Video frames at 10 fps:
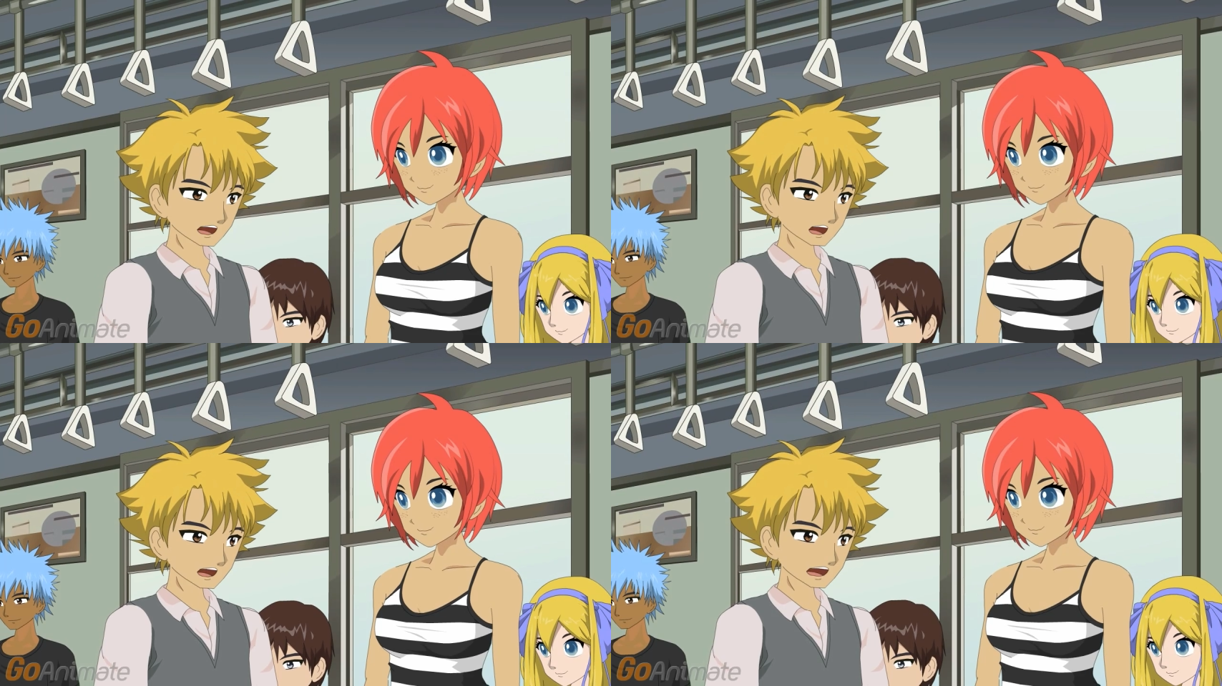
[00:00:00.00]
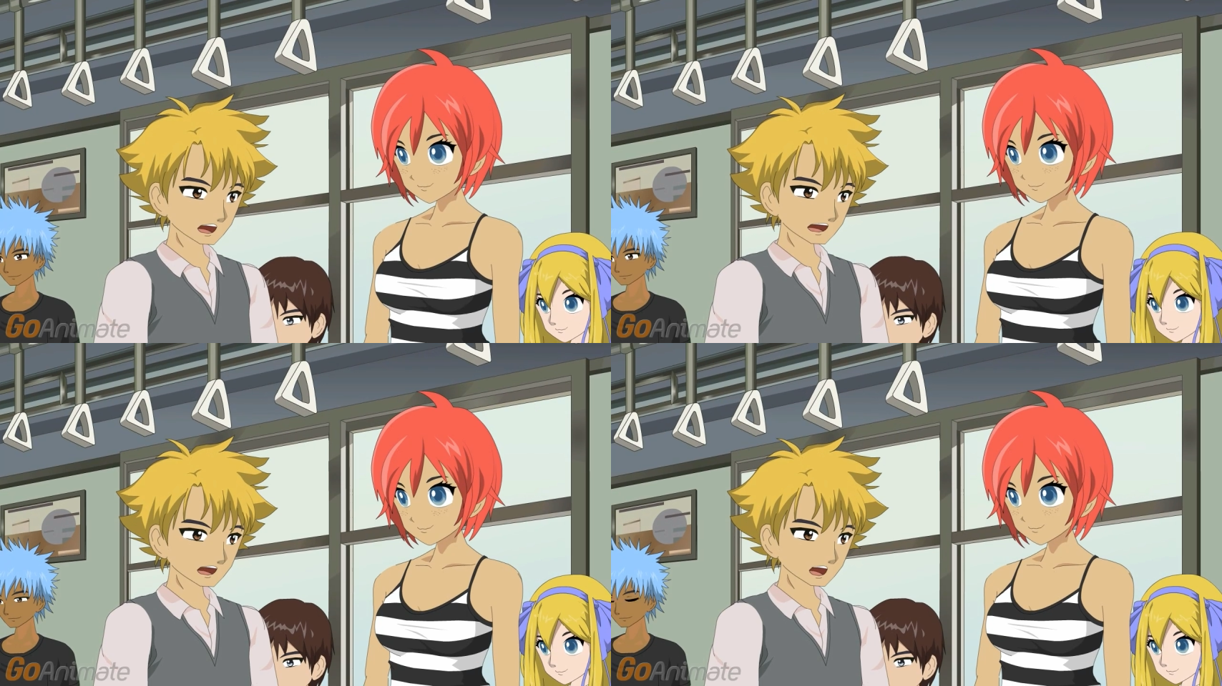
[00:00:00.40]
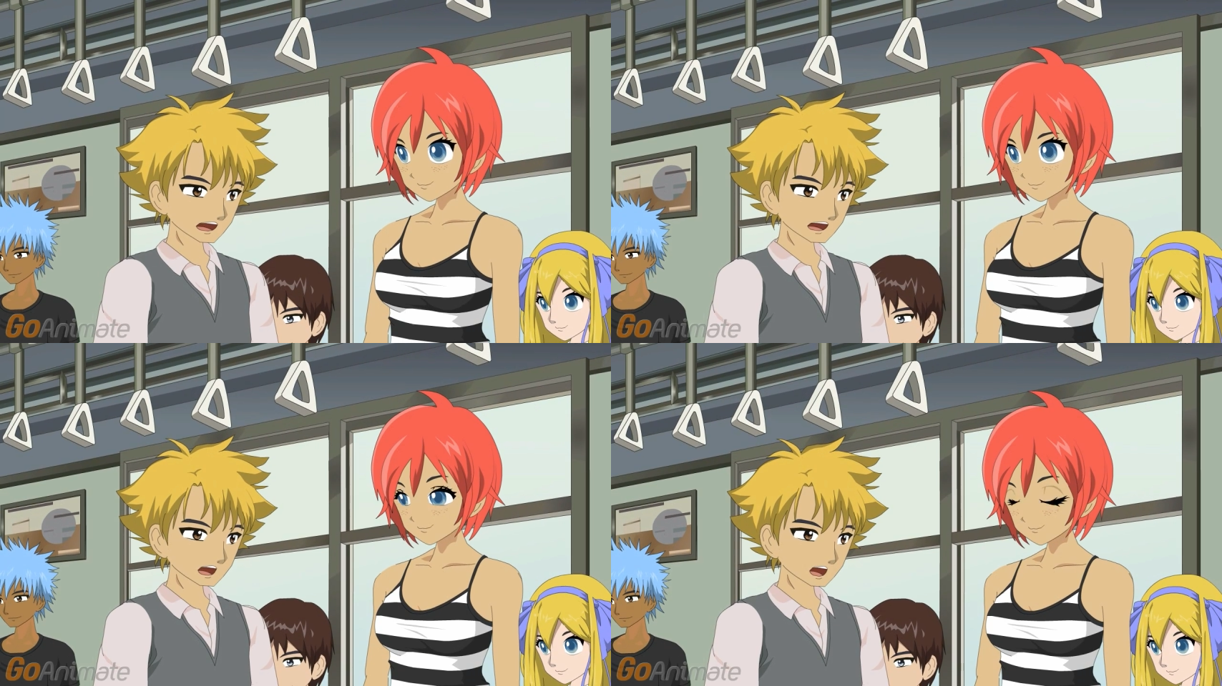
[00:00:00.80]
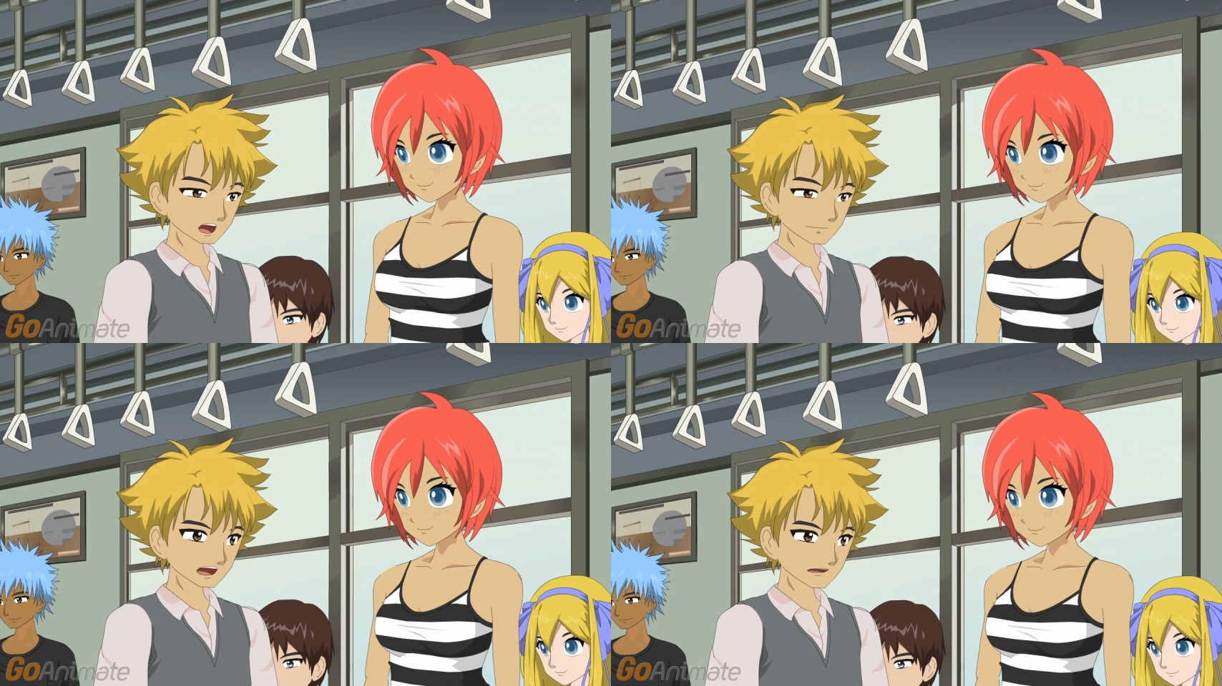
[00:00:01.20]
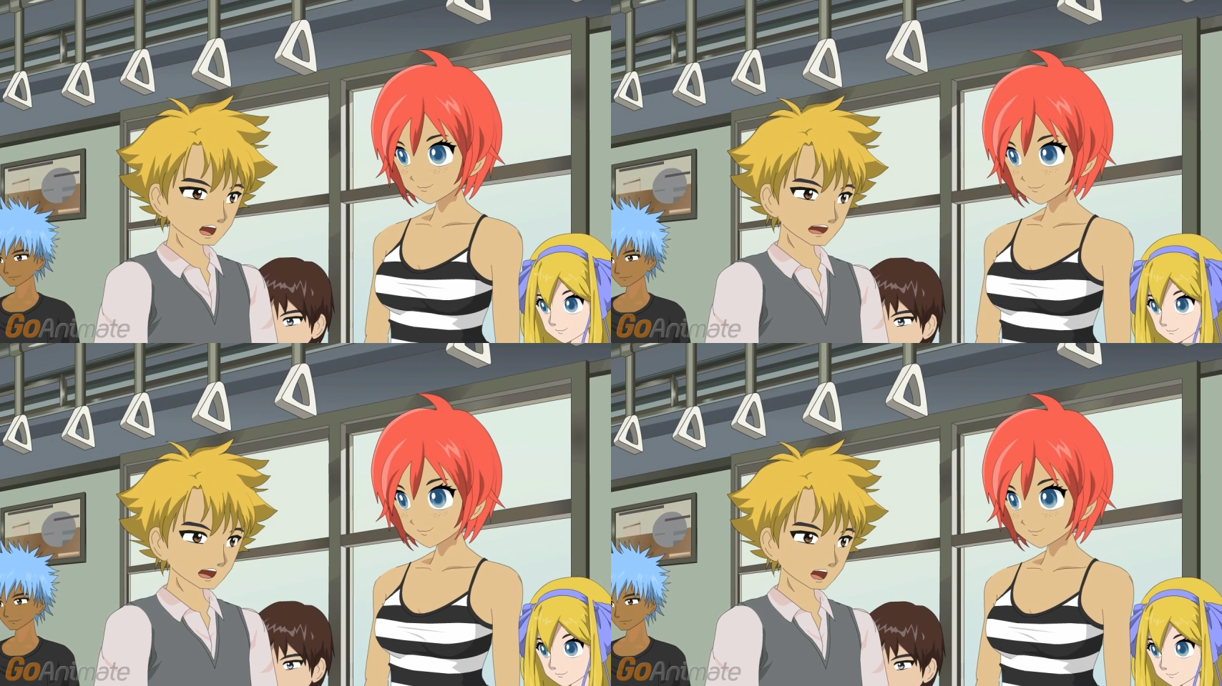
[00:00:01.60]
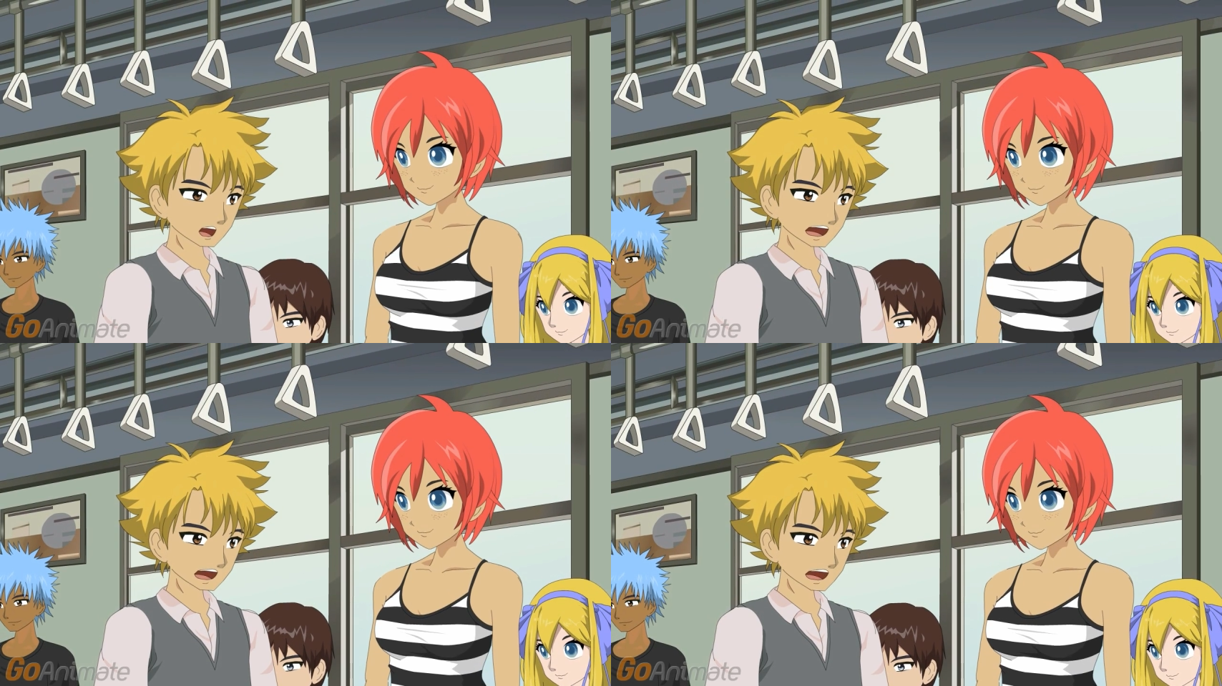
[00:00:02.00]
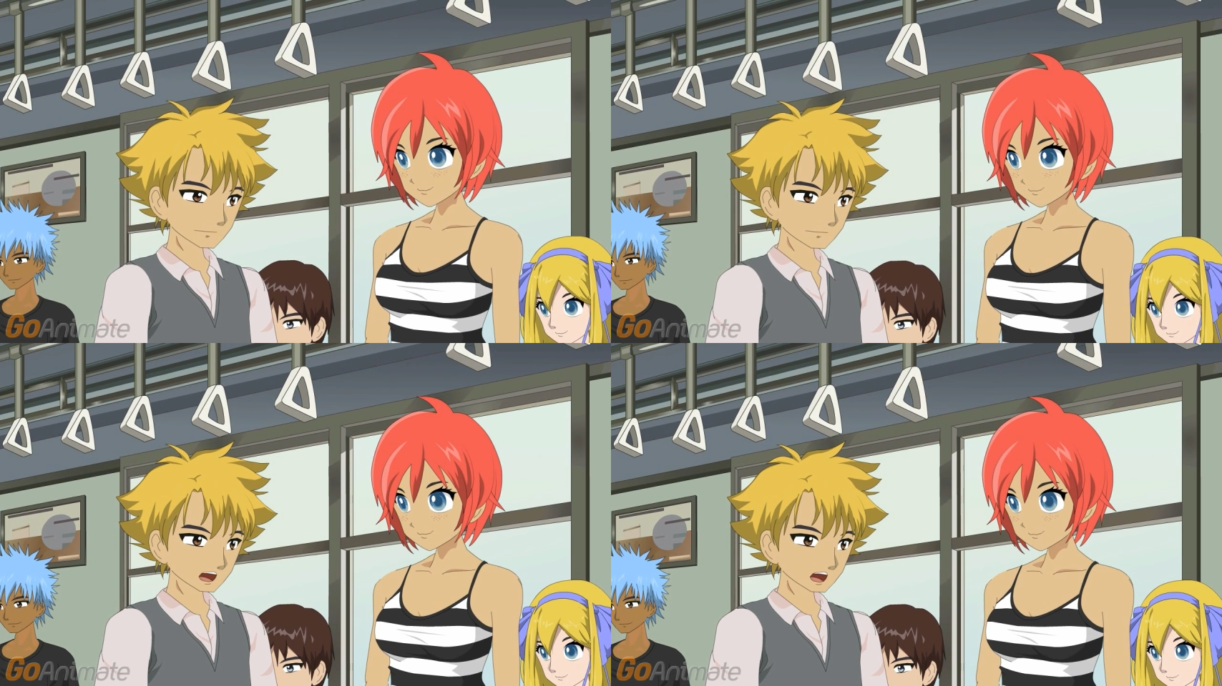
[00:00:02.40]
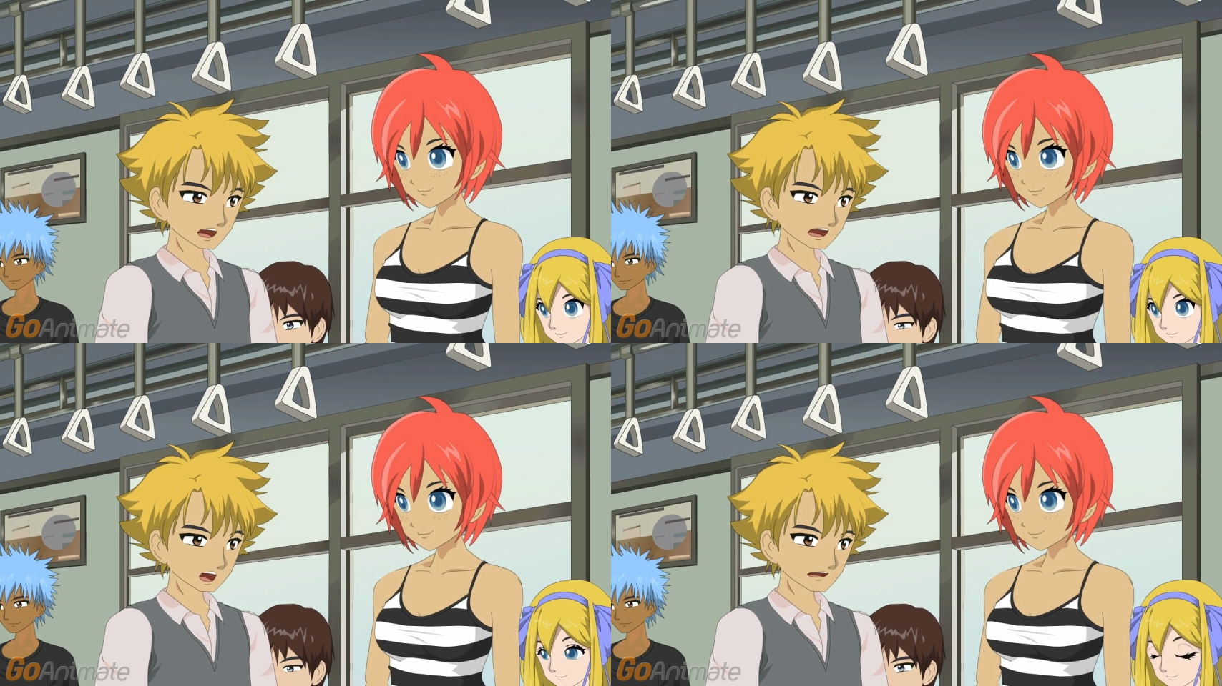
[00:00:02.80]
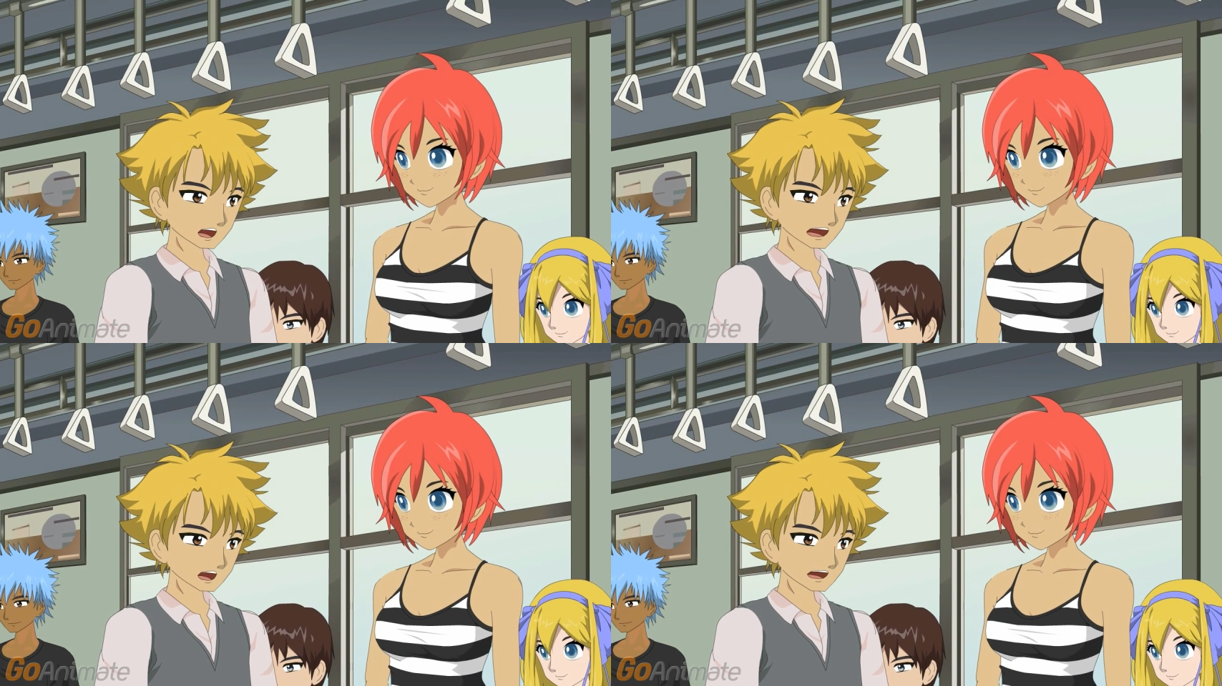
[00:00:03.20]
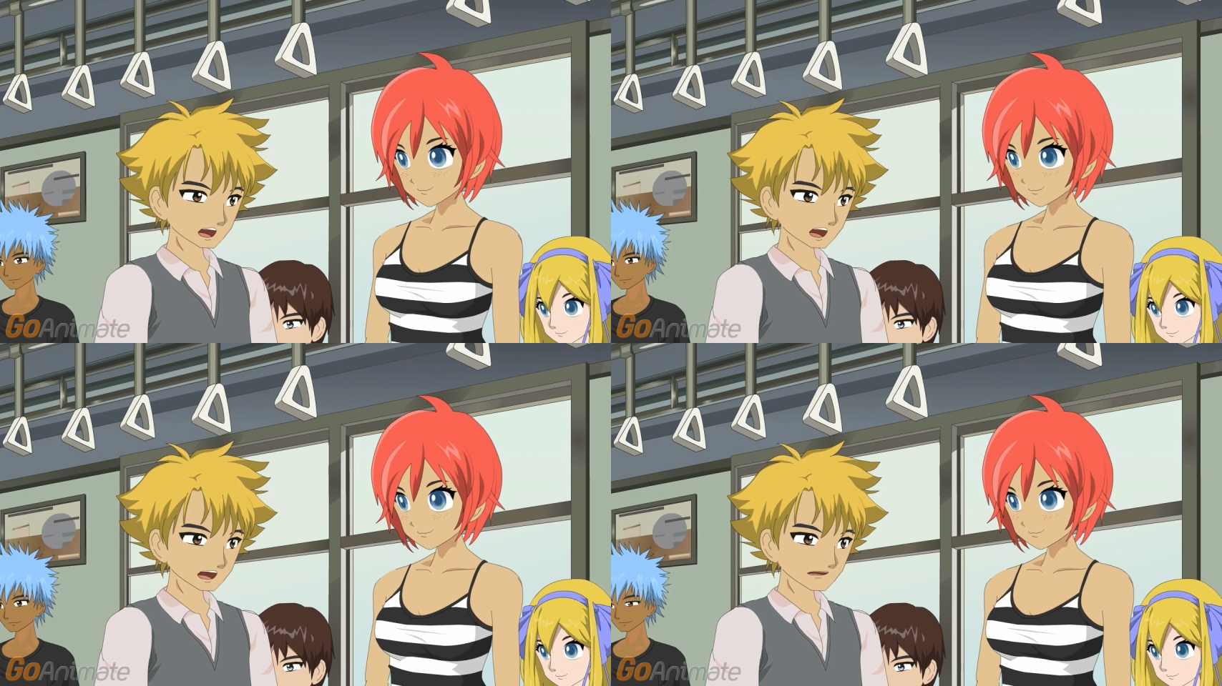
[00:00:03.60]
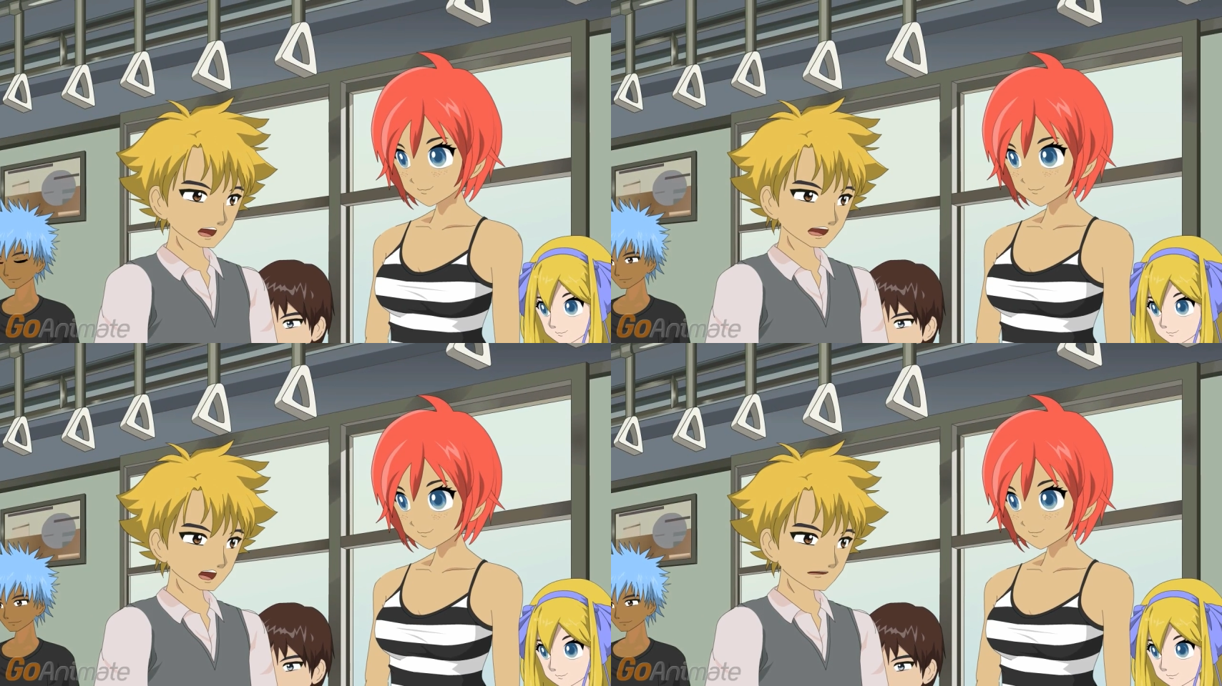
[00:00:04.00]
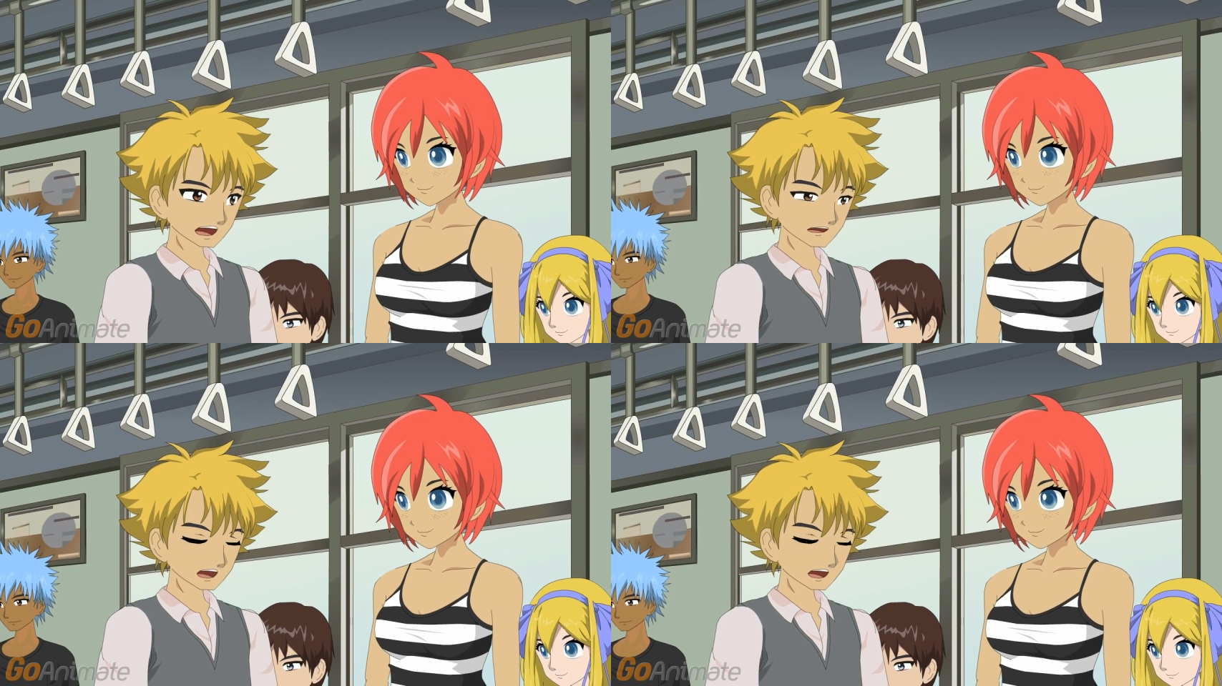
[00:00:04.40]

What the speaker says: Nobody's mouth can be seen.